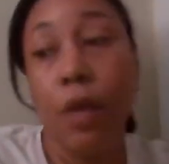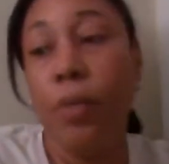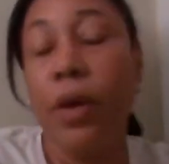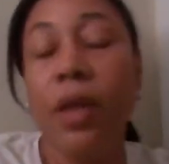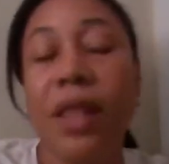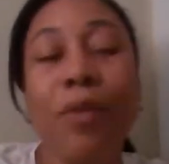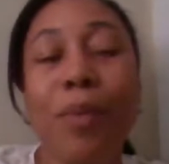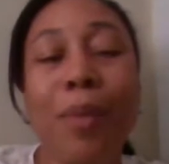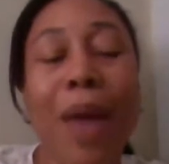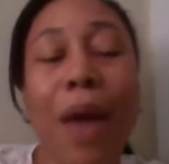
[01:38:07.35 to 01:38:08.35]
because I
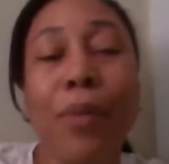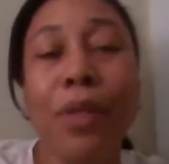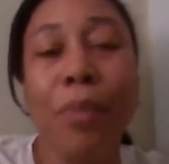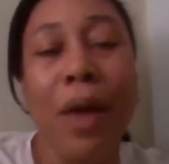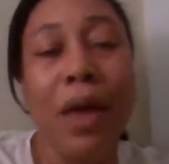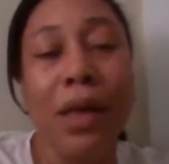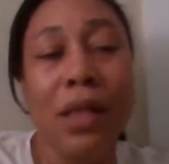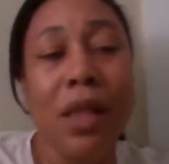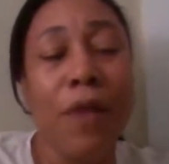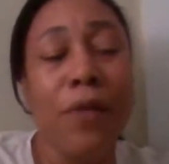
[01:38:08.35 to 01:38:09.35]
remember I was buying
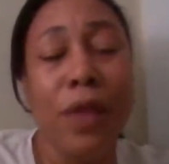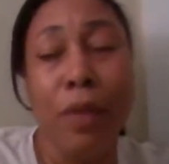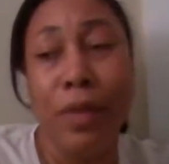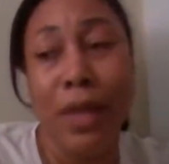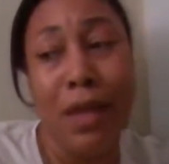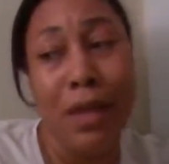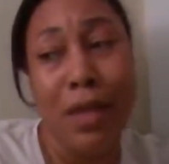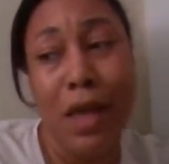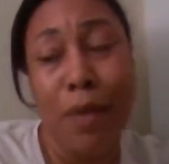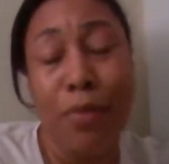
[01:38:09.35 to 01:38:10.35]
stuff and I was getting the
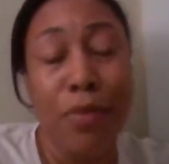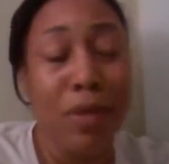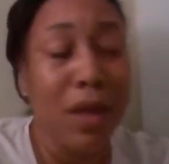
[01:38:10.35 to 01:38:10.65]
samples,